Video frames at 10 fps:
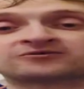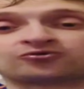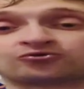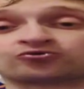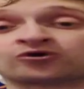
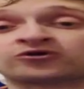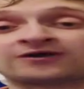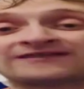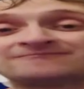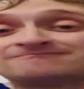
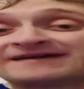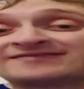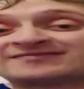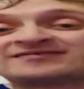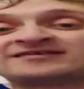Solihull had a bad
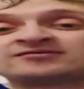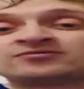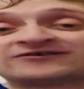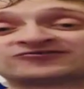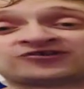season
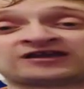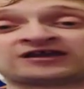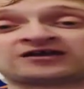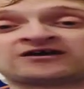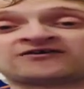last year
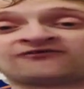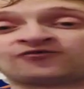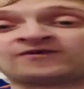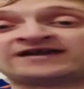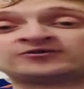
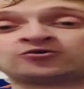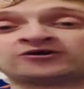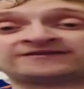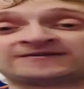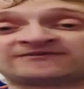from where they were
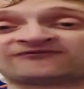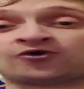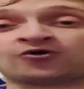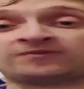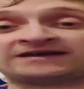the year
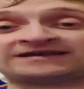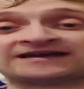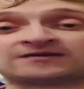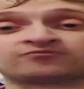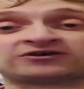before, being in
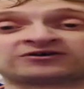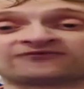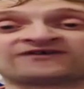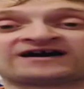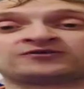that playoff
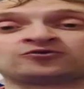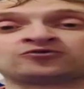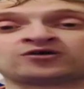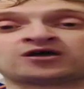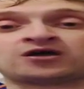
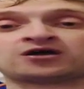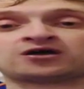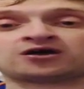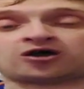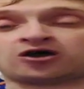final.
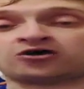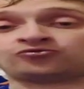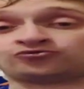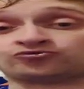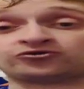
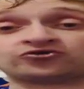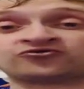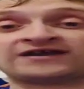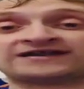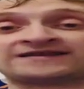And to the
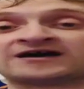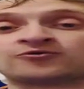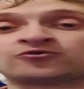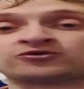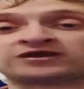credit, now
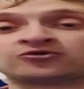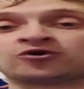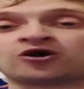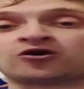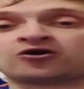they're looking a
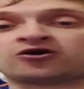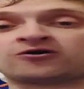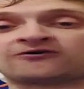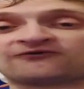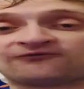lot
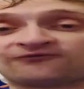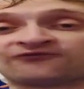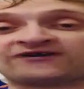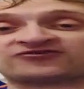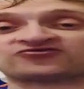
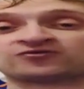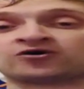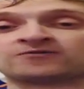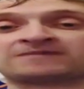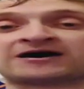fresher, a
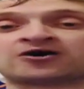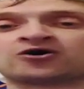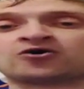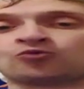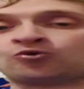lot better.
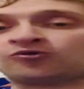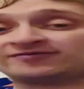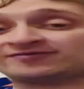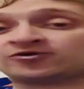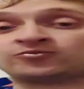Will they
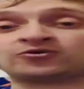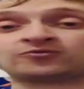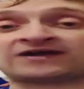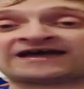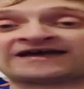still be up
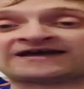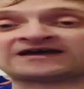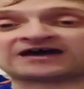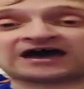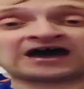there?
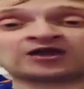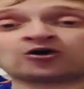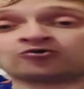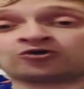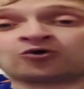I
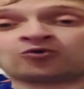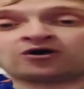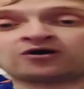don't know.